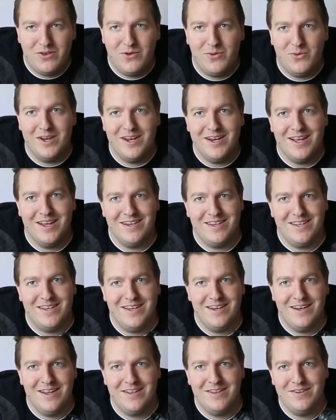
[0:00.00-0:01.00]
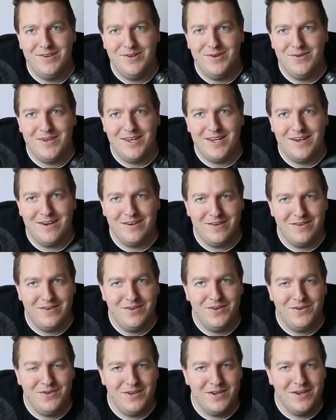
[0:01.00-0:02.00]
2019, new year,
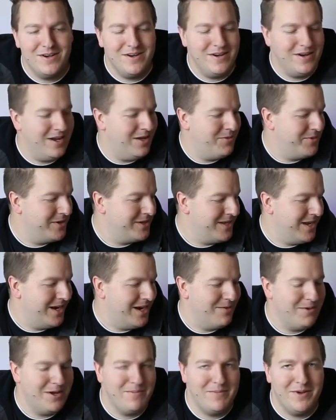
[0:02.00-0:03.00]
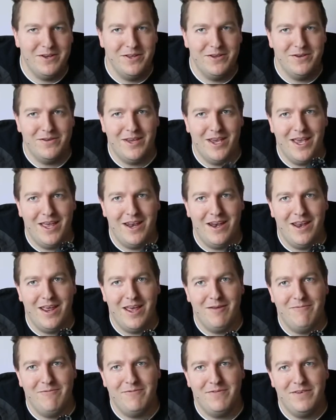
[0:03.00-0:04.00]
new year. I'm excited about my new Canon
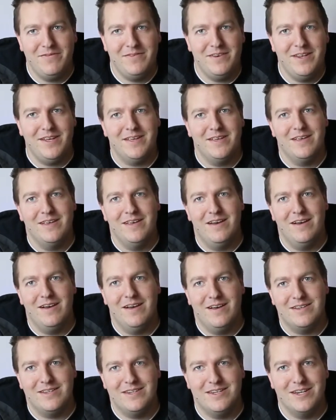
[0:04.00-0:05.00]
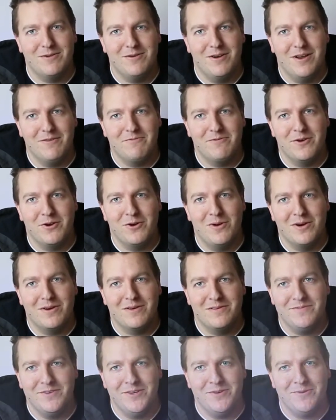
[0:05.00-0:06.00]
M50. Stick around for a quick
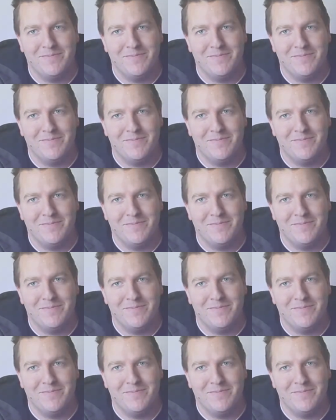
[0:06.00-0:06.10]
review.